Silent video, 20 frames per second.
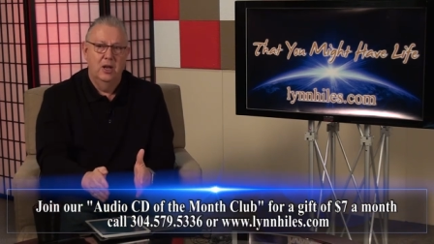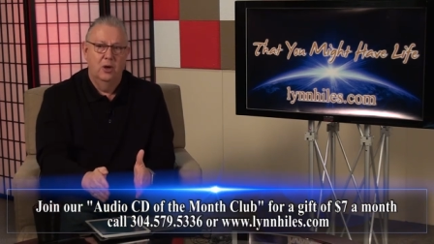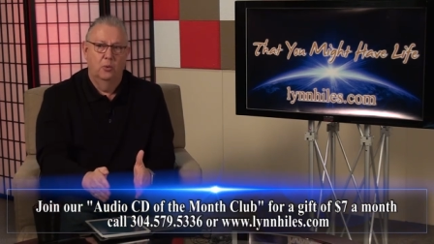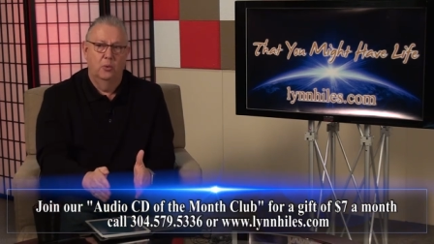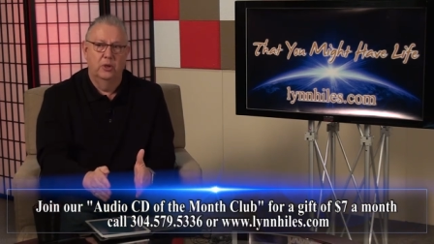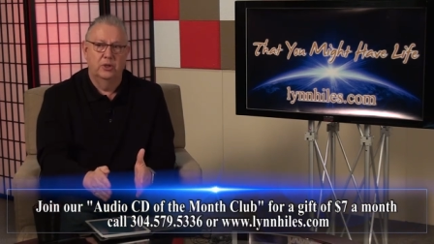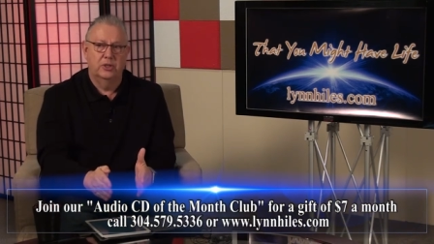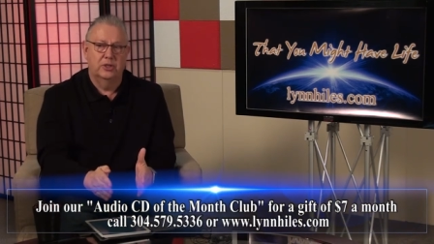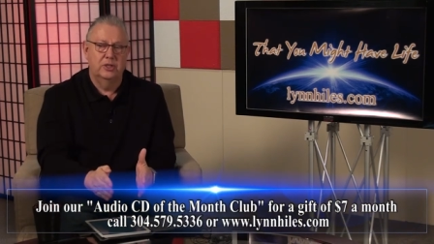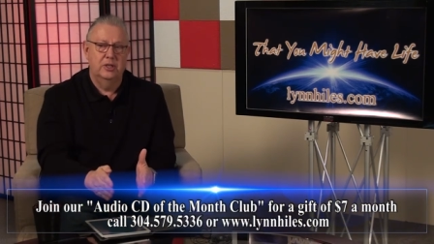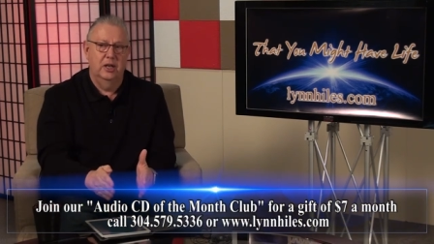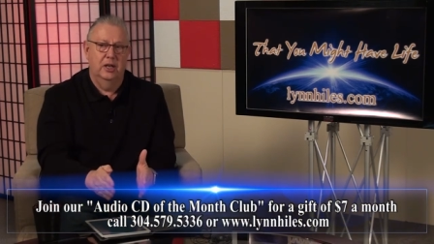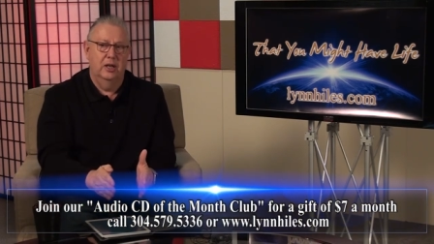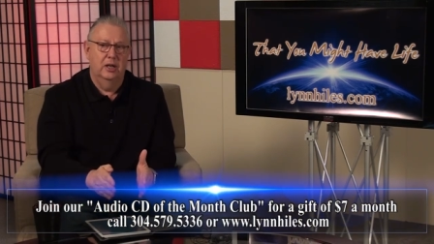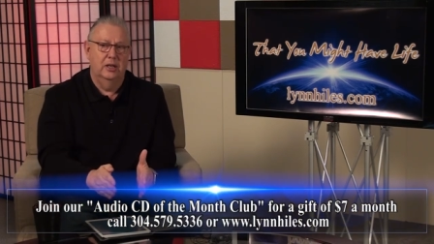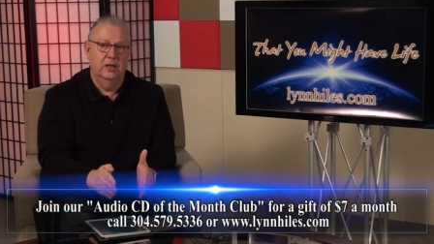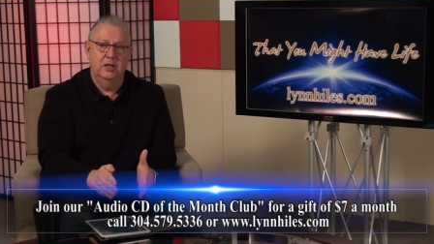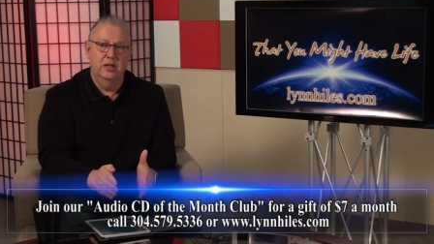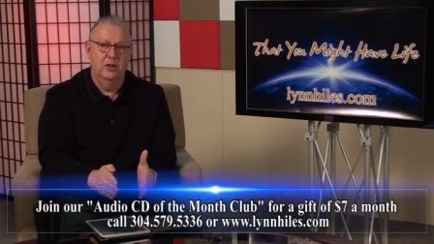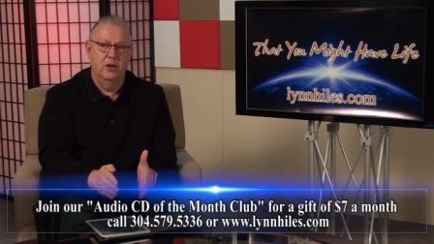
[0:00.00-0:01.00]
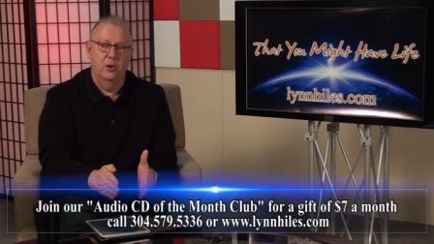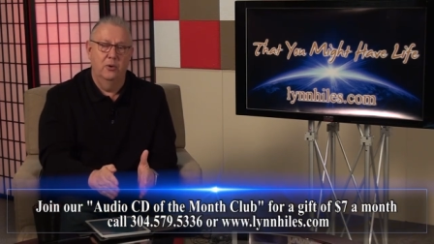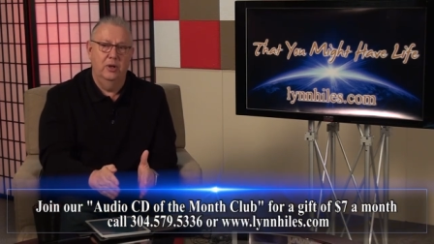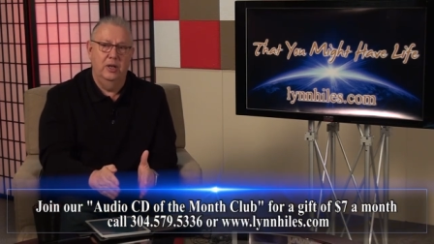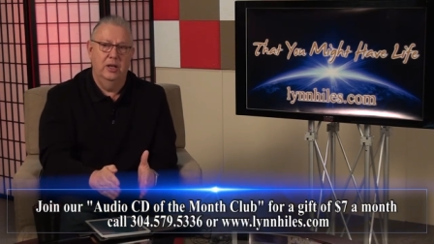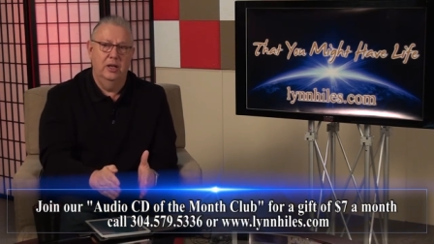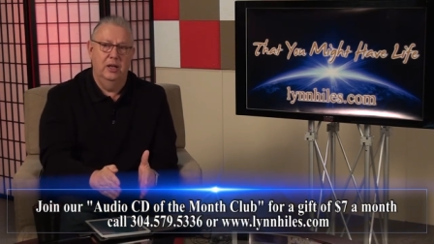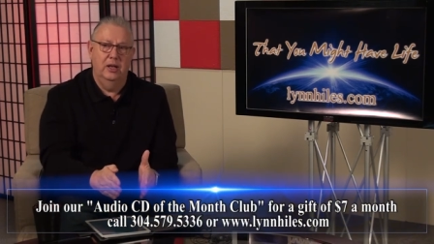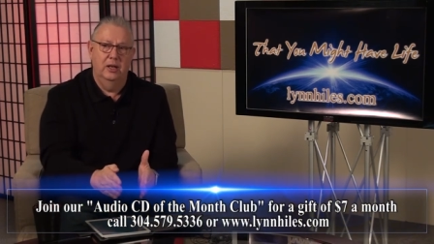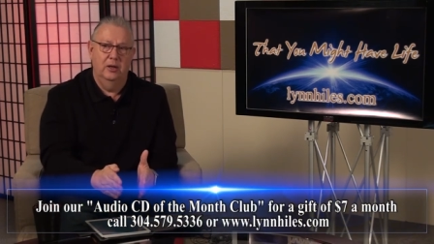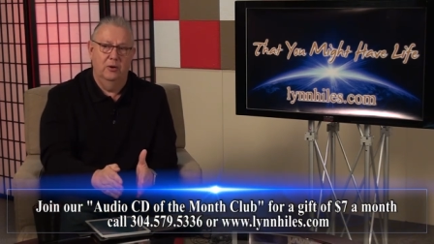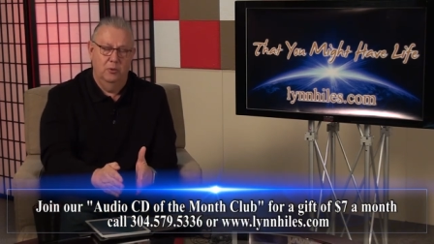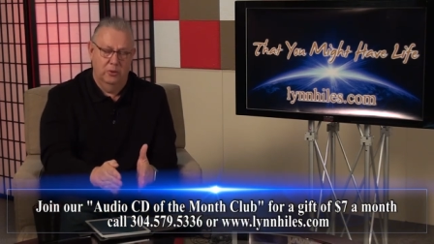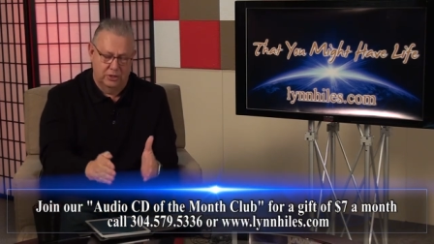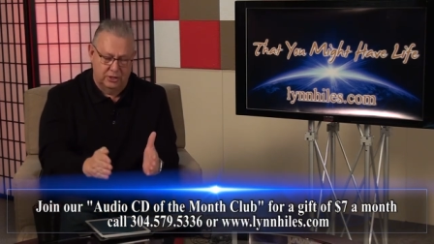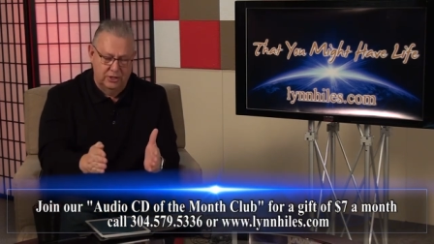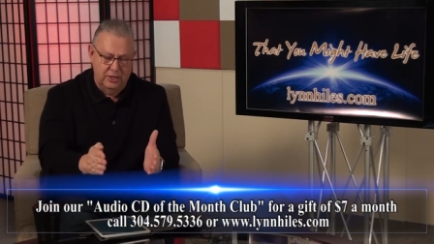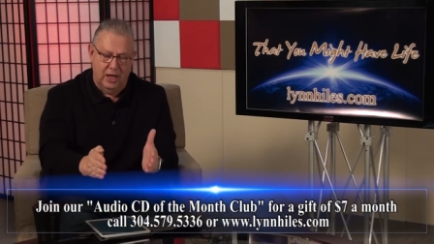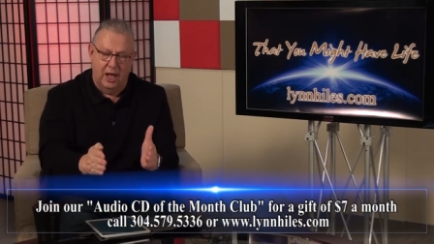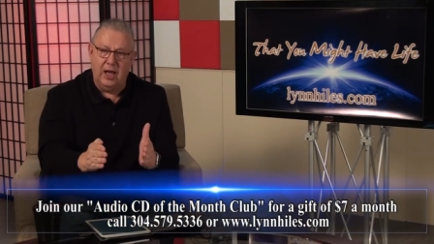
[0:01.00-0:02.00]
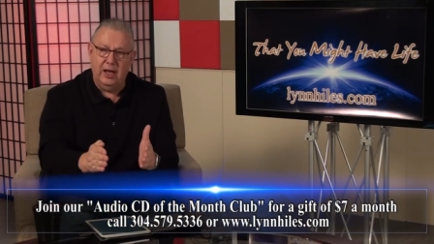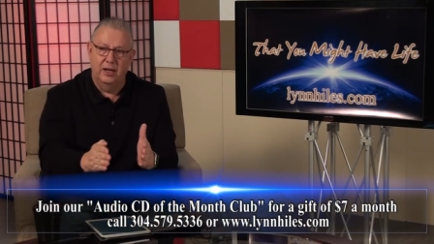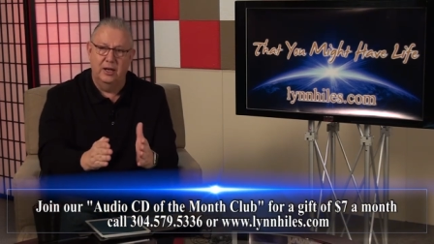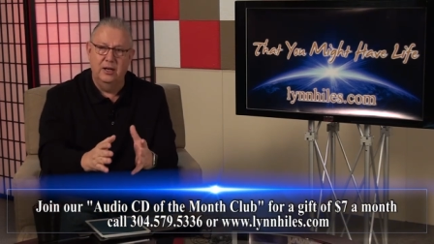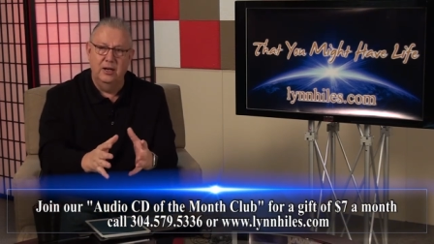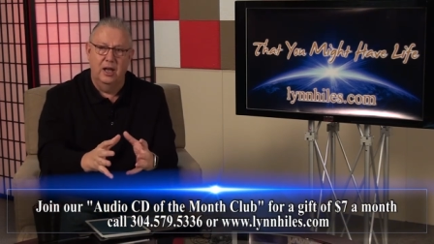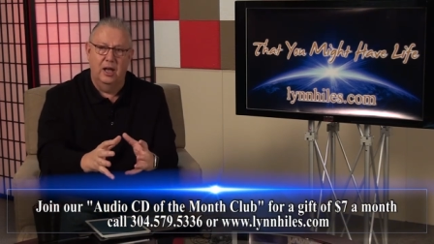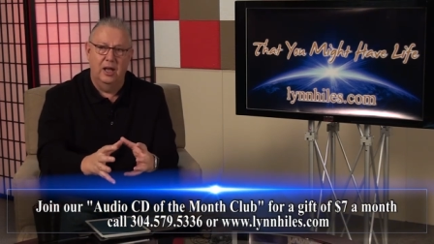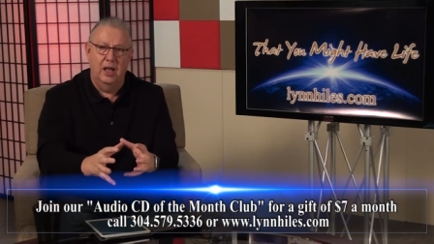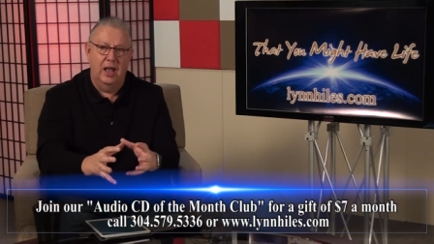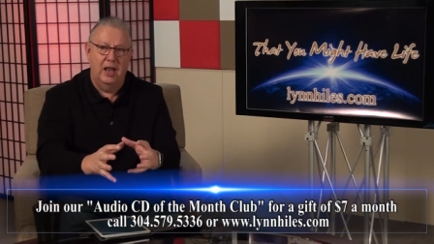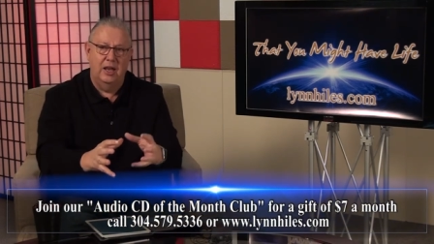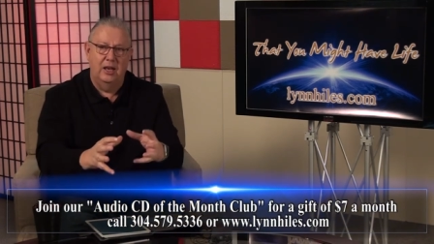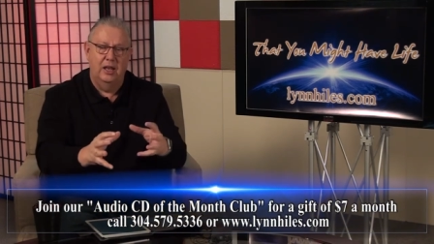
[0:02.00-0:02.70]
was, uh, you know, eh, uh, was not a,